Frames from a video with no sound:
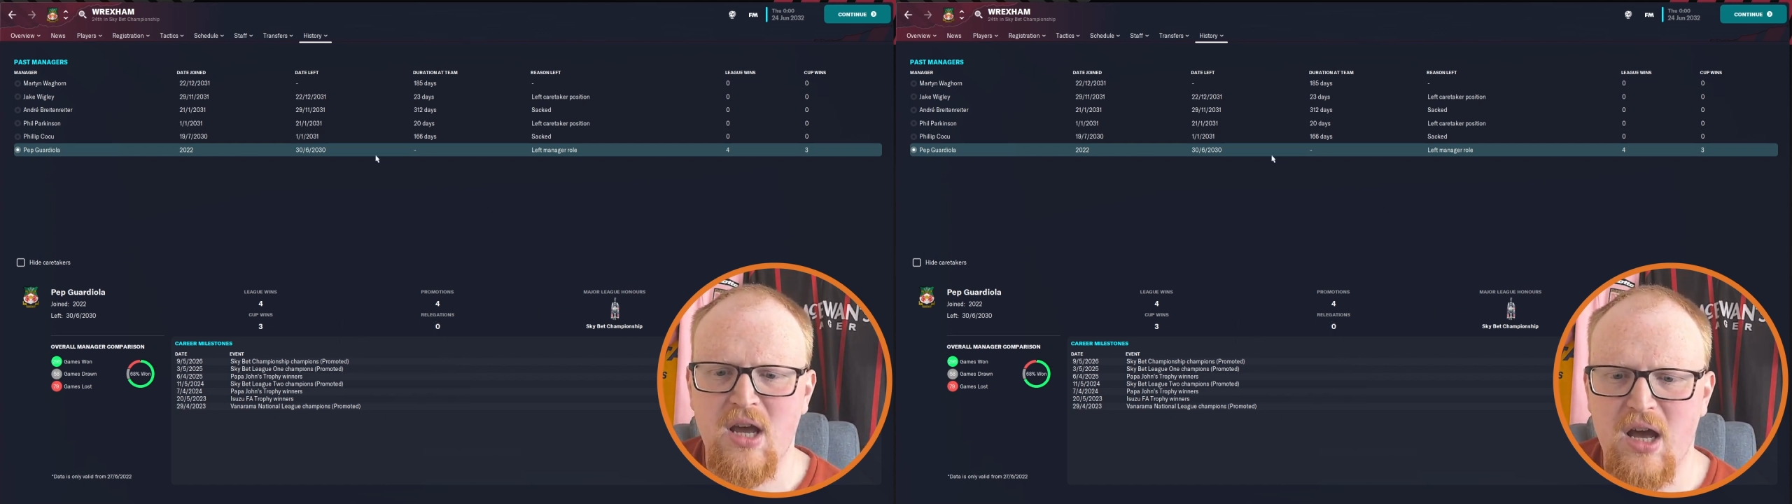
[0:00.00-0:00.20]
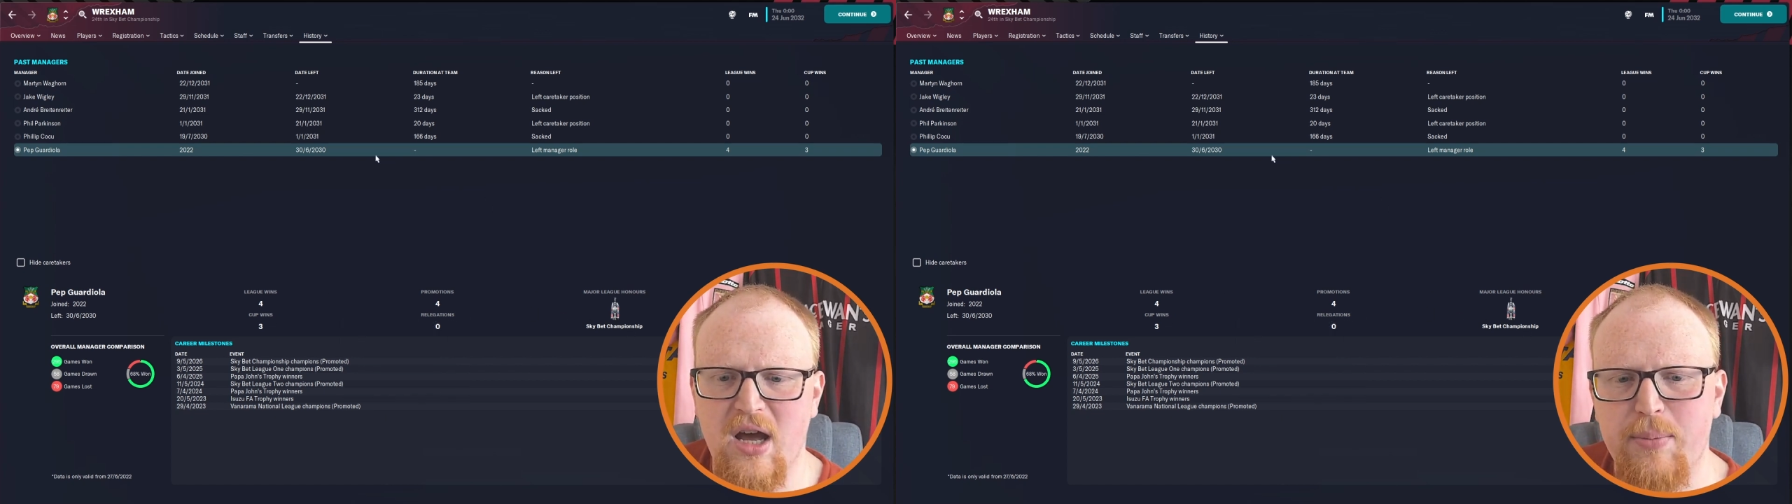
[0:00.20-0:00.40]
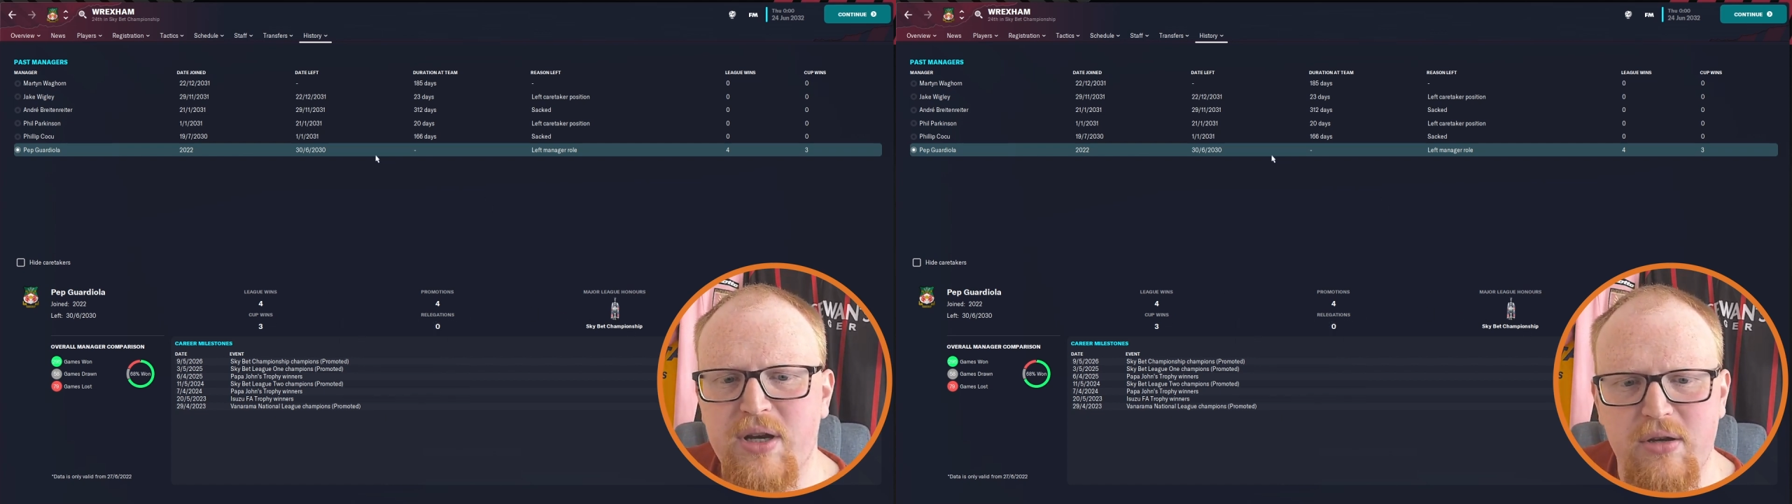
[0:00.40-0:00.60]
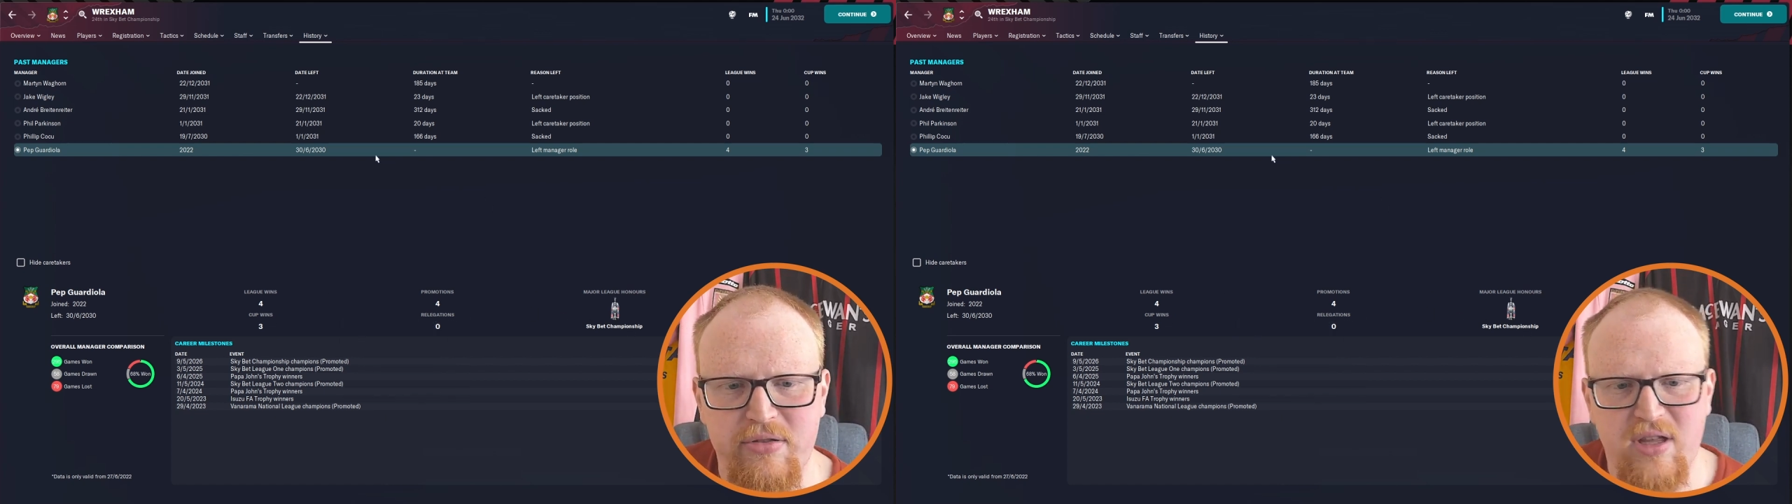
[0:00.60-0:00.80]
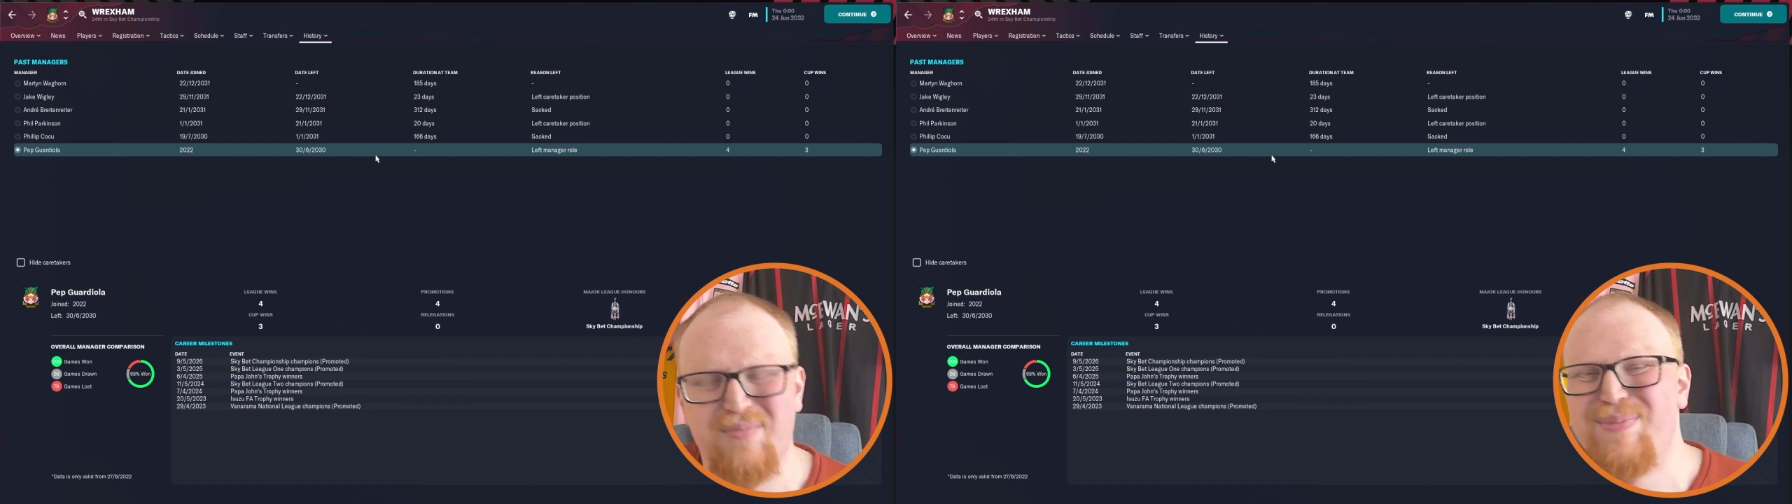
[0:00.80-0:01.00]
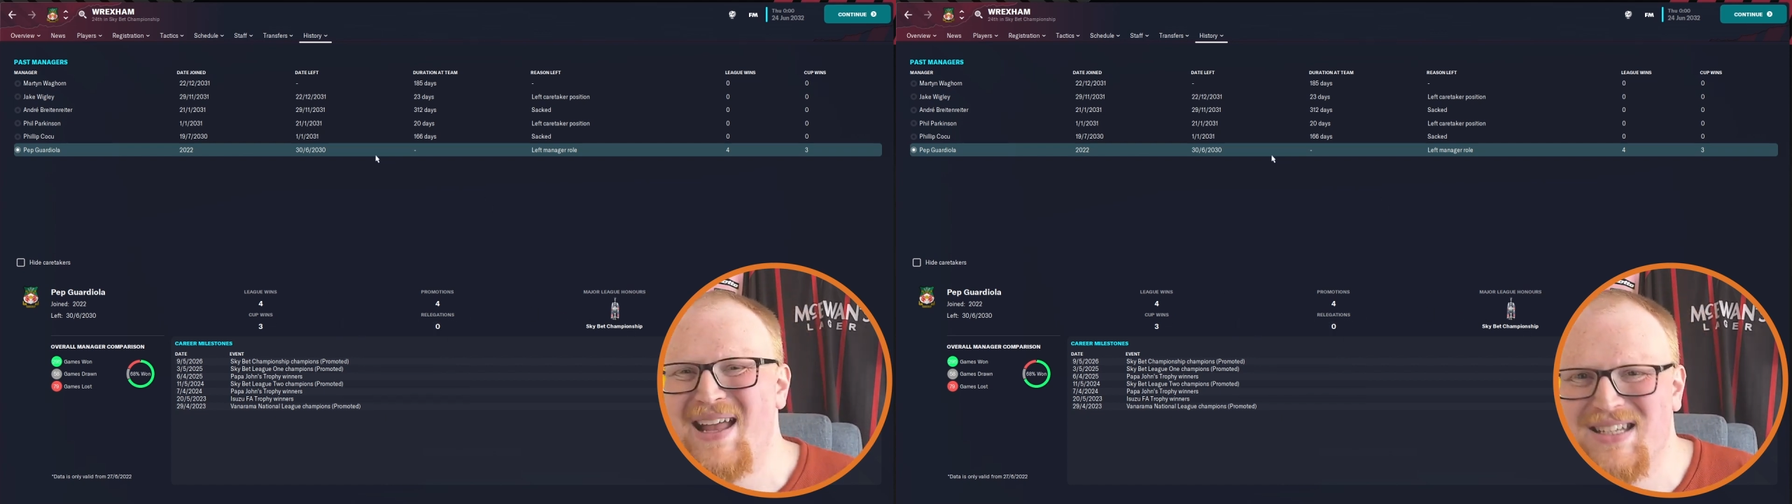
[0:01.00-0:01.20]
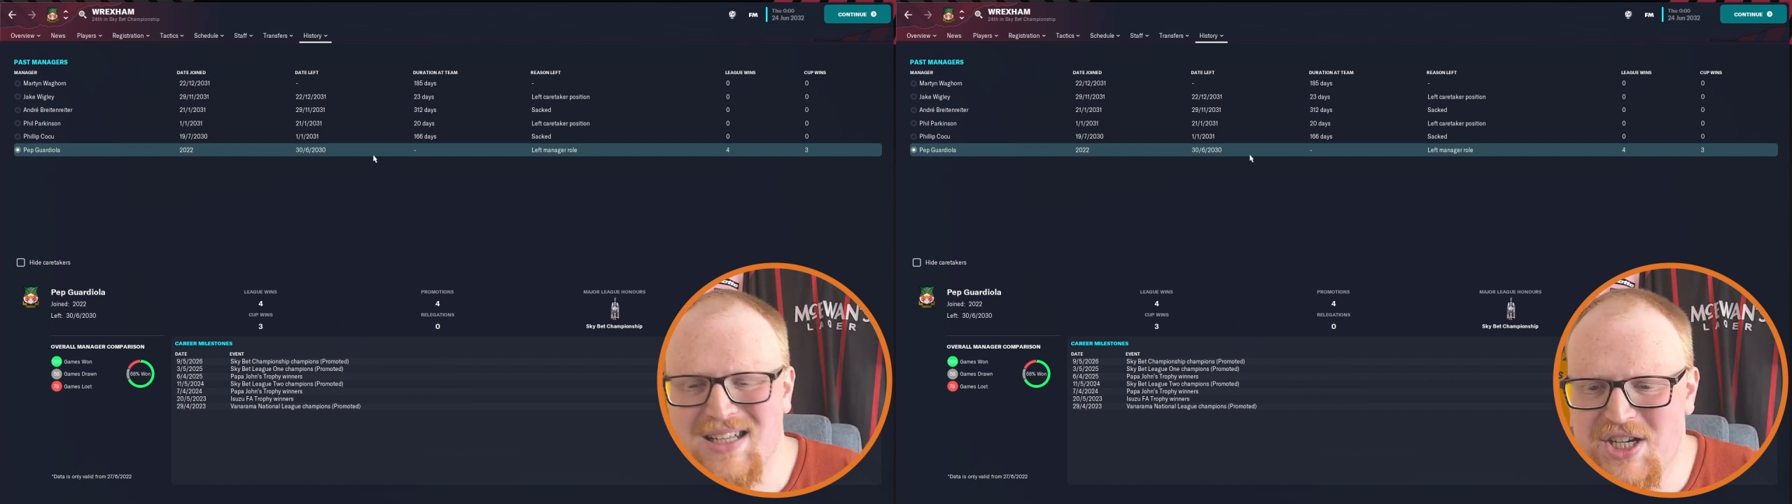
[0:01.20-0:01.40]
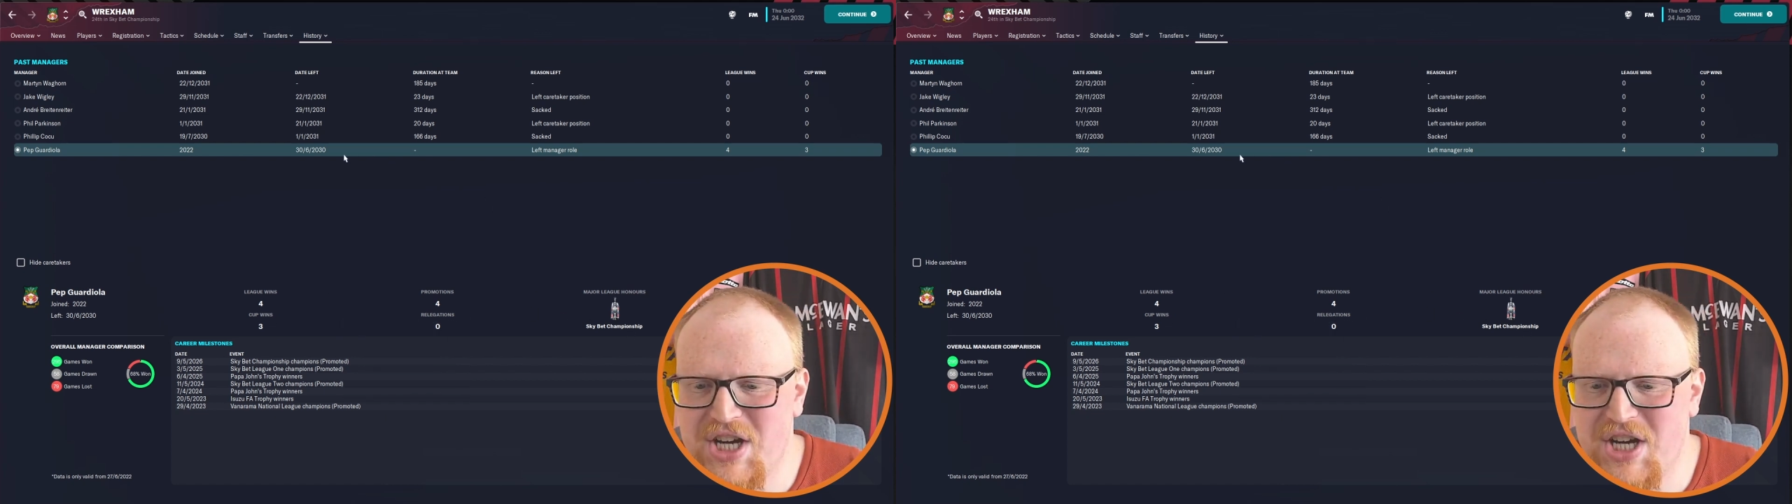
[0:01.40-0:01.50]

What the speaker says: but nothing better than a